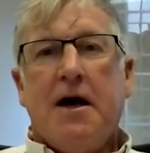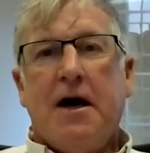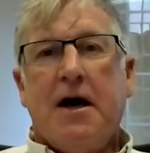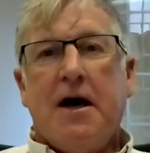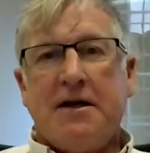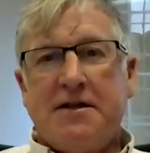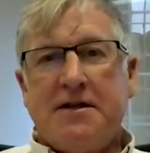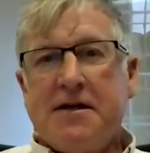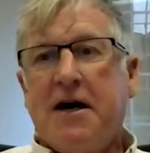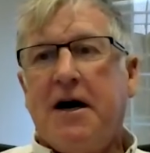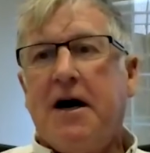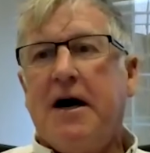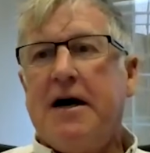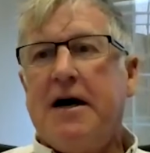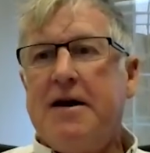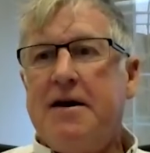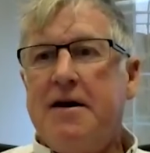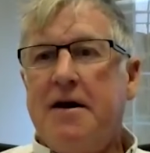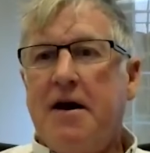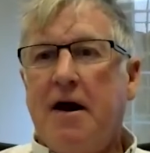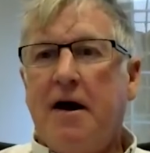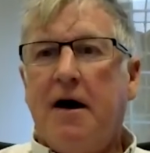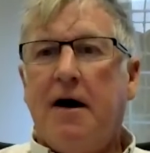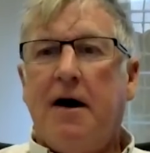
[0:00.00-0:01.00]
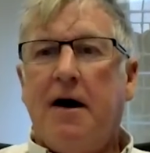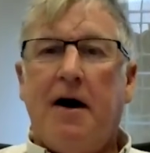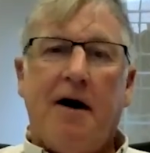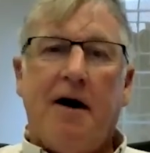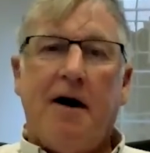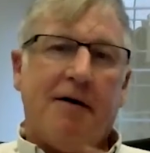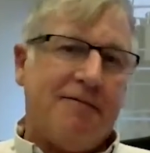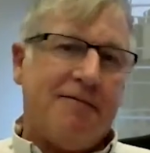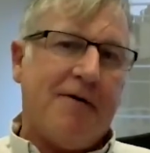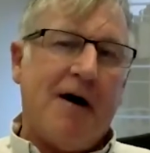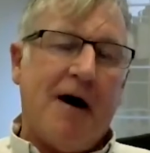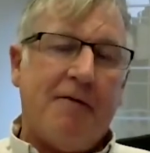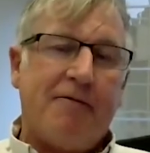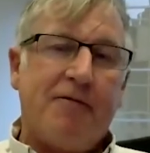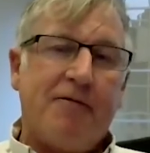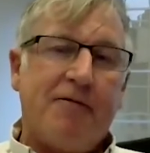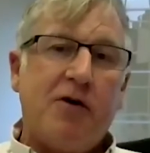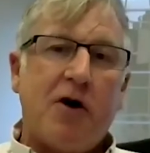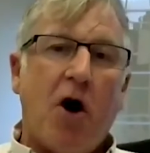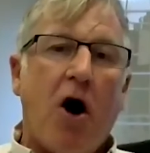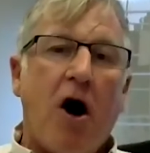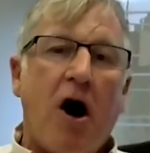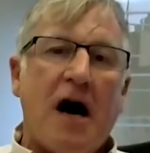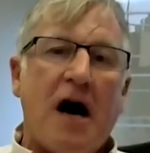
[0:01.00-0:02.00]
a ton of
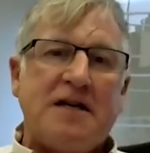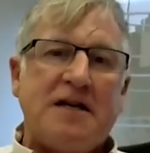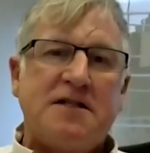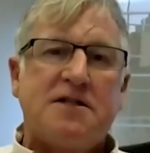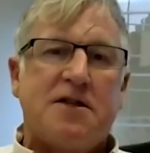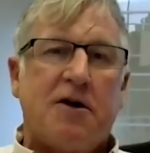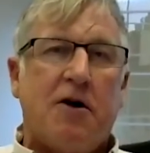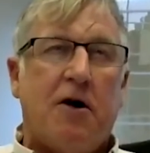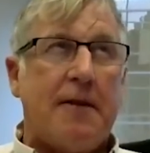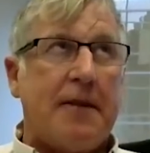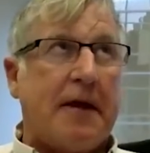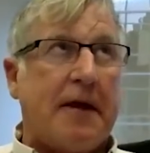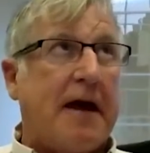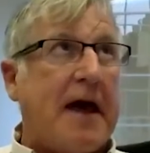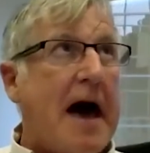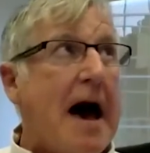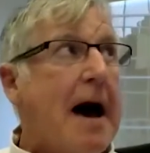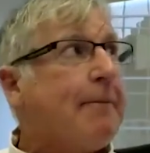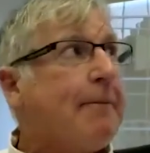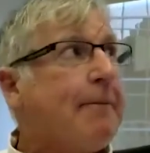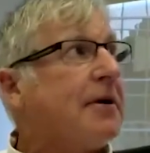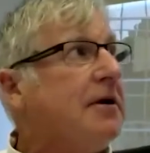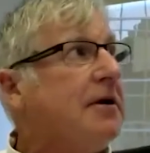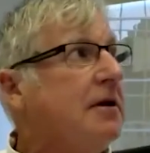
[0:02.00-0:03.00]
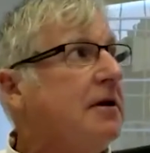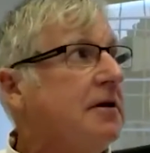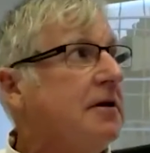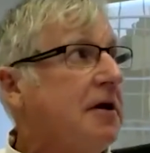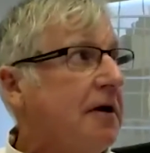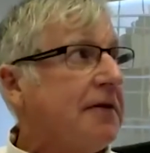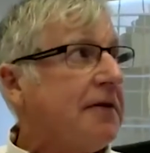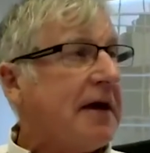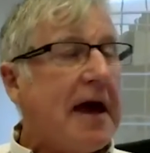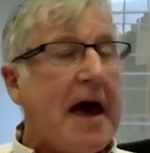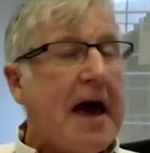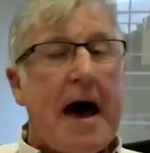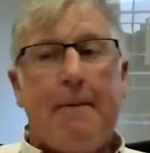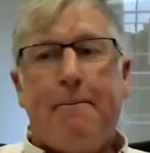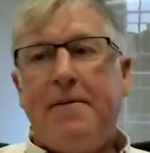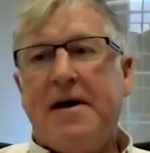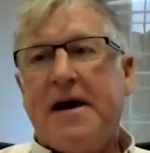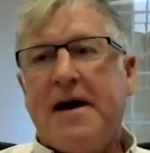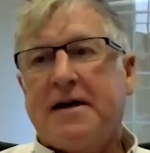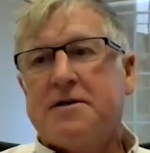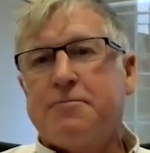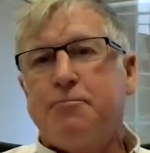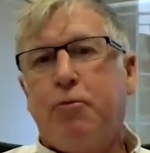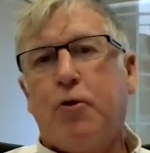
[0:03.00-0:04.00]
cost on the
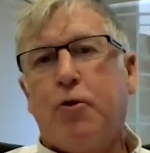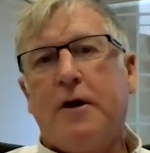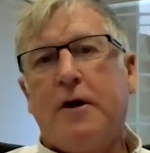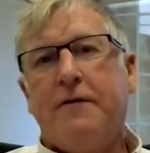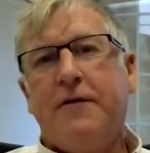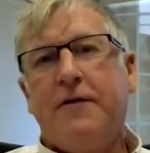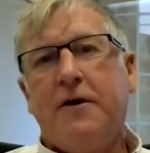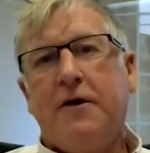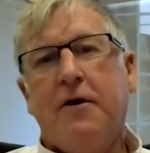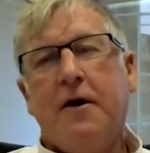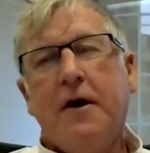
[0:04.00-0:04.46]
capex point of view.